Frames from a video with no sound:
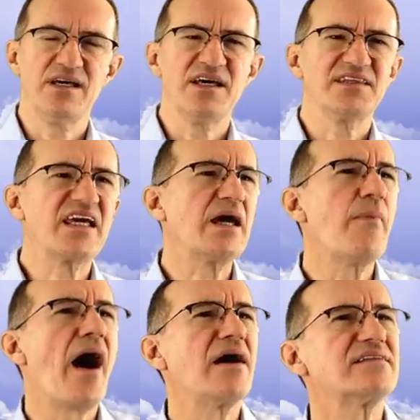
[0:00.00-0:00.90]
Think
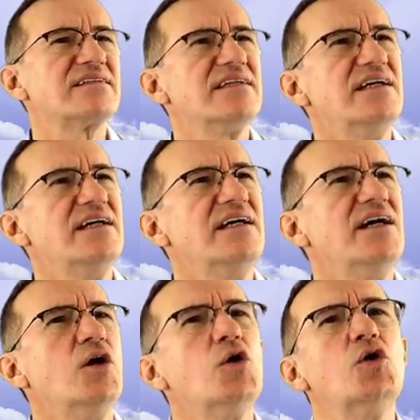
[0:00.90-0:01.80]
about
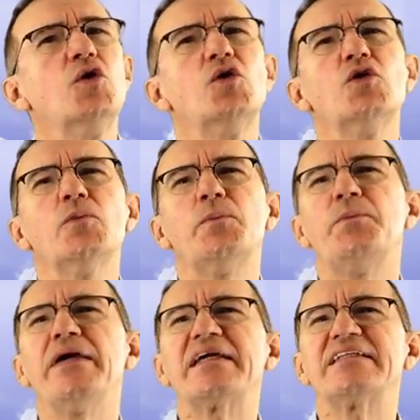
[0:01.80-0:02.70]
who
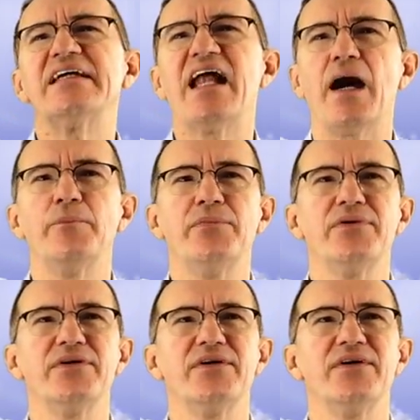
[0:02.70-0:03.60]
picked it up.
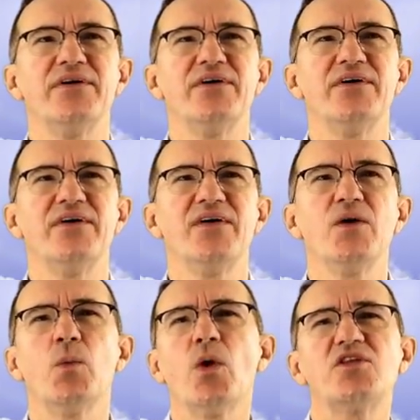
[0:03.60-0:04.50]

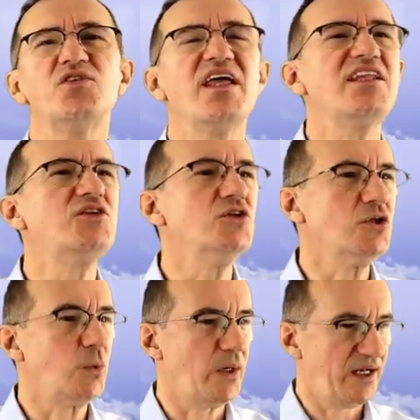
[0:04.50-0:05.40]
What did they do
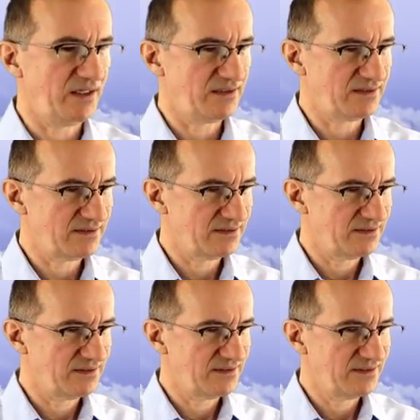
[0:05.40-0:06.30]
with it?
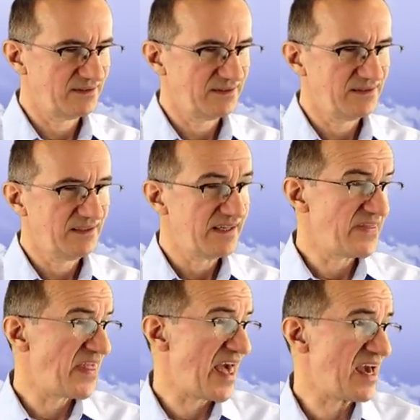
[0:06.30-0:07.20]

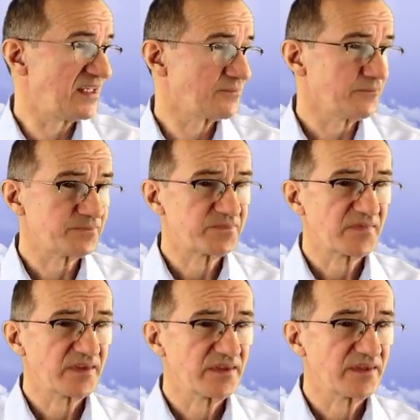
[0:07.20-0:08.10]
Then,
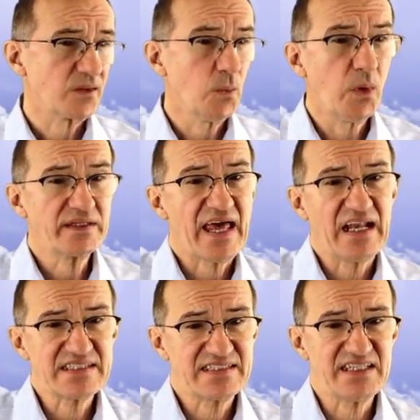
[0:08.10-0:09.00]
what
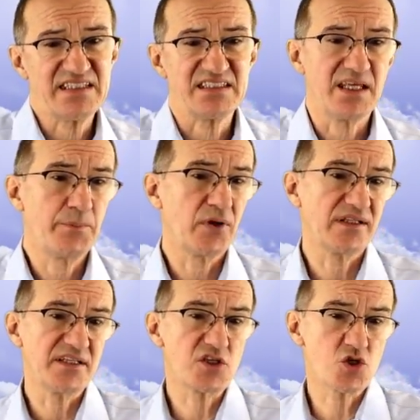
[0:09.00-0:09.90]
else they did? They put it in
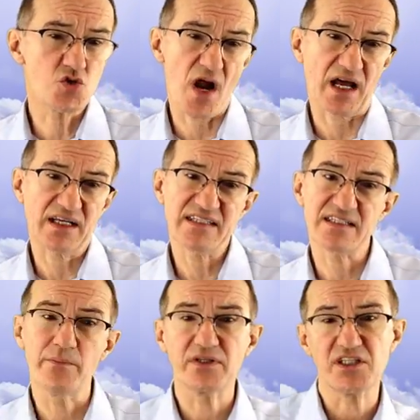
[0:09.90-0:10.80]
the truck.
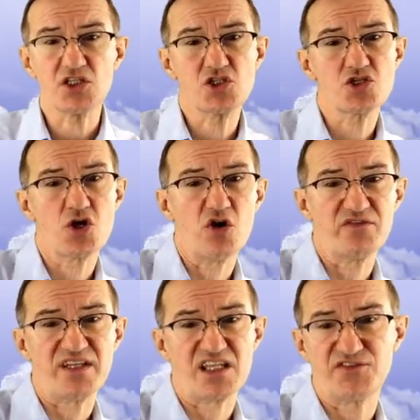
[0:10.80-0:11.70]
Somebody drove
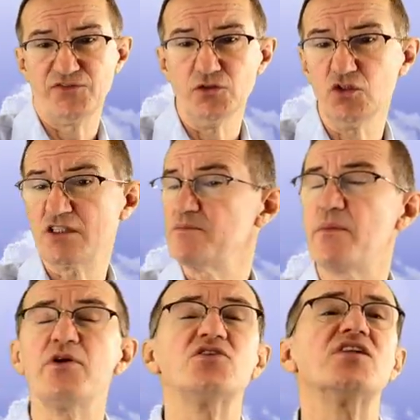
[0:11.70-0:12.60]
that food
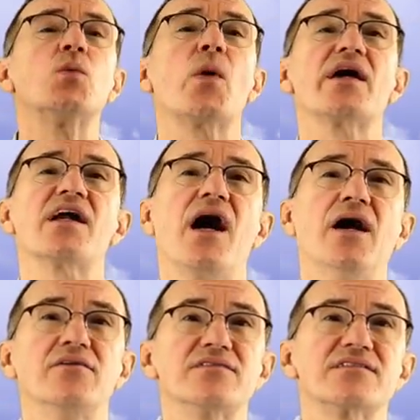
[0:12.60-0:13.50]
maybe to the
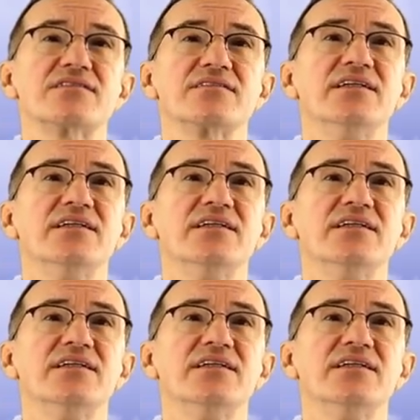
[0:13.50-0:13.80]
warehouse.